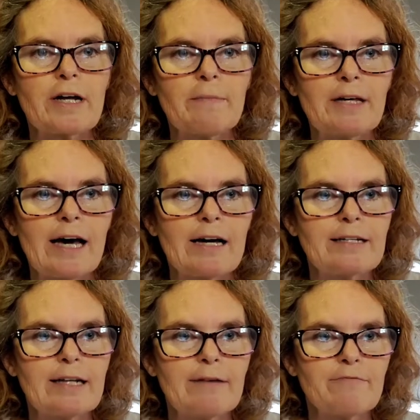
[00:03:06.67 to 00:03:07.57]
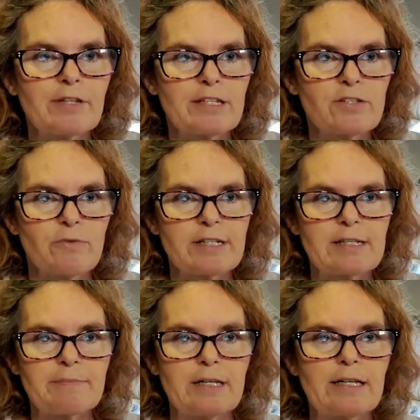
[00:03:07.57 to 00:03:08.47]
going to be cutting up for this
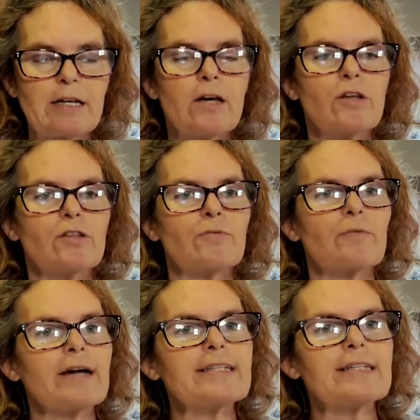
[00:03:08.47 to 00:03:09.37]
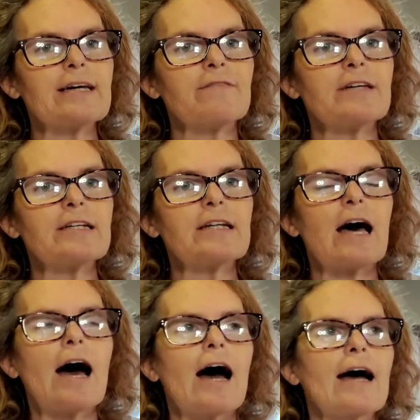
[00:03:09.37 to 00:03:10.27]
recipe. The rest of it,
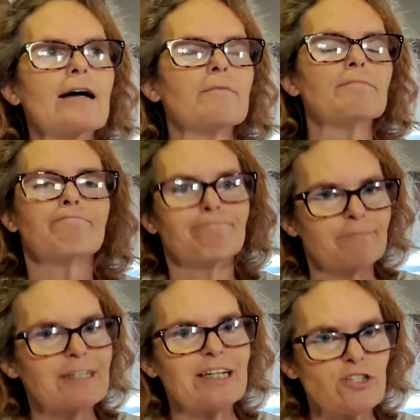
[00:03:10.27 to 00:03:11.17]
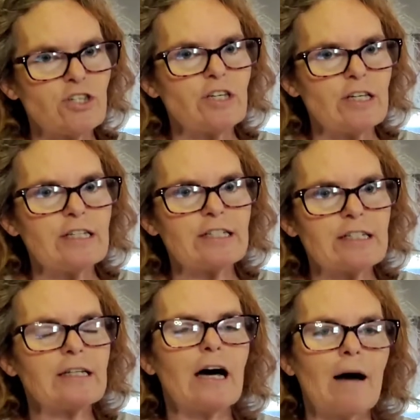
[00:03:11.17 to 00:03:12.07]
I am going to
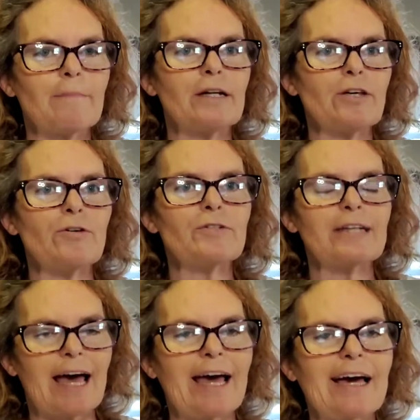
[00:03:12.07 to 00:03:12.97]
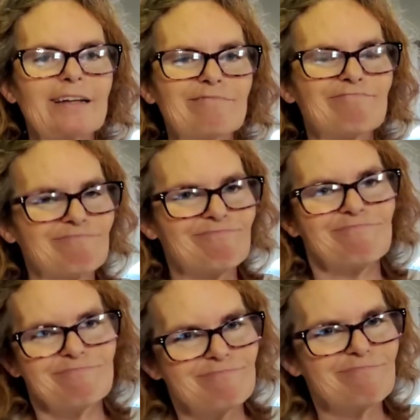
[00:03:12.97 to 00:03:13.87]
cheat. I'm going to use canned.
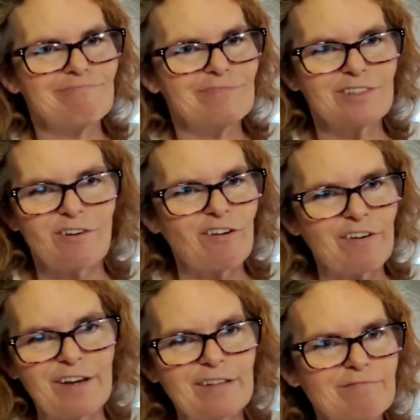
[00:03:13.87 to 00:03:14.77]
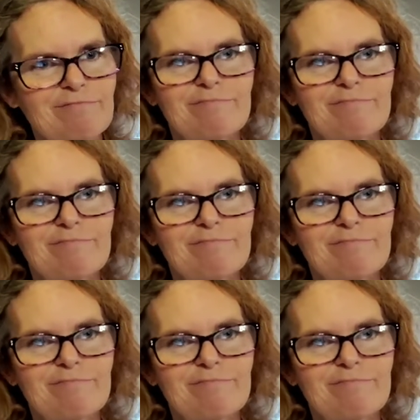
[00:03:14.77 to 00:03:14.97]
Sorry.